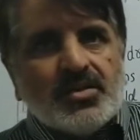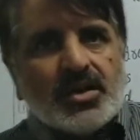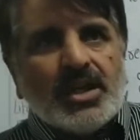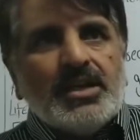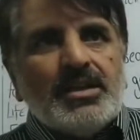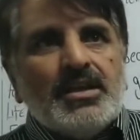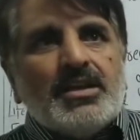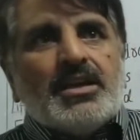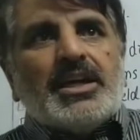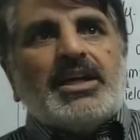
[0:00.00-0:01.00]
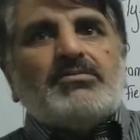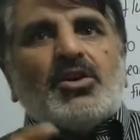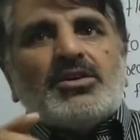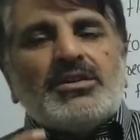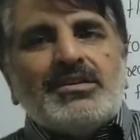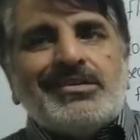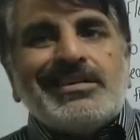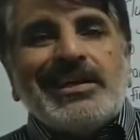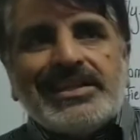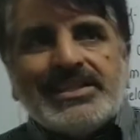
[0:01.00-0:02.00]
Okay, in
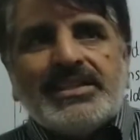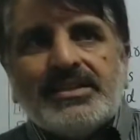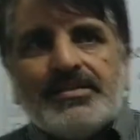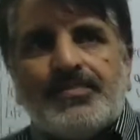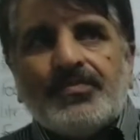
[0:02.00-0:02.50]
modern days,